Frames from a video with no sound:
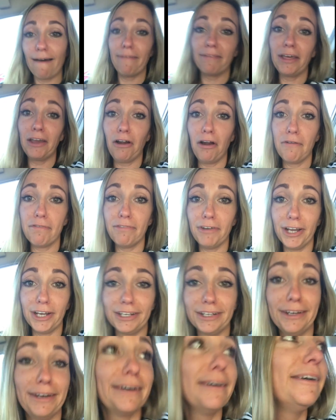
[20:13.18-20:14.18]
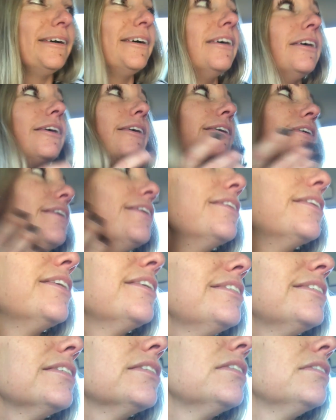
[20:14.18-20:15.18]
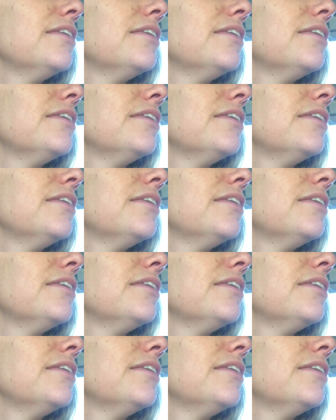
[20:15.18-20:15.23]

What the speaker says: They are fighting. This is